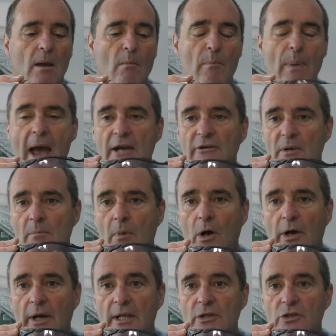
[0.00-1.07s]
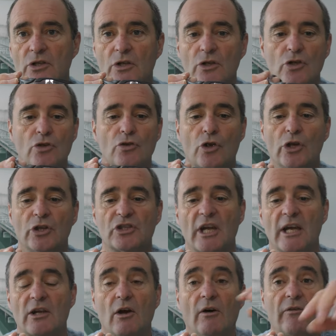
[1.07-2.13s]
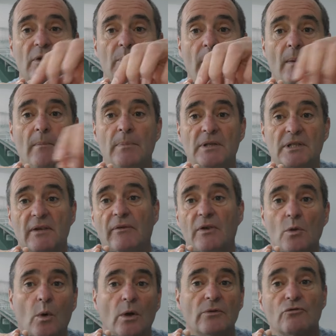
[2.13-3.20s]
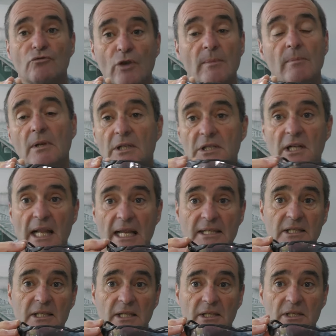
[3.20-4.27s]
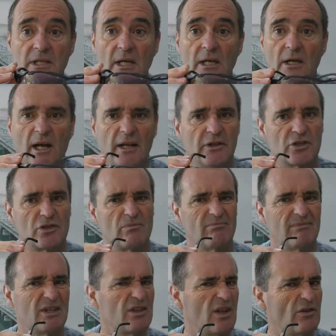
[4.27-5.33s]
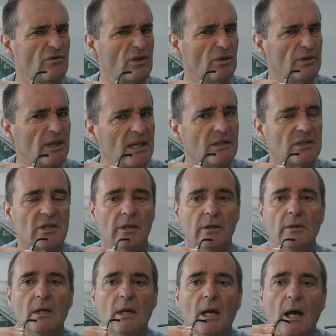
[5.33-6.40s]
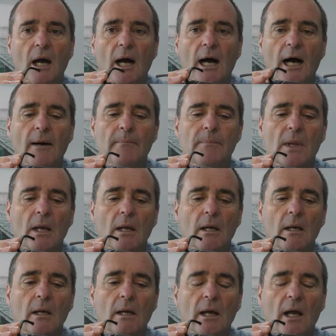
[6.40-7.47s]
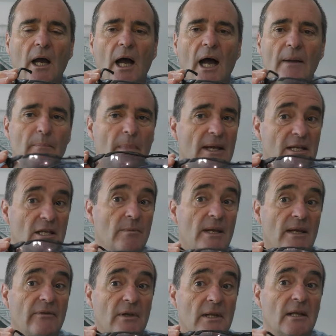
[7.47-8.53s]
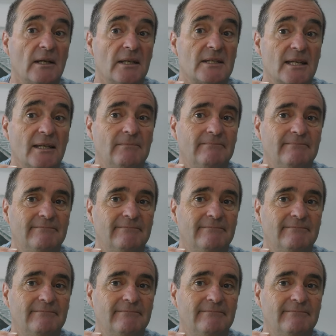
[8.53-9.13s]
Bear in mind, you could take off the bumpers if you want rimless glasses, and there's no real need to, and make them even lighter.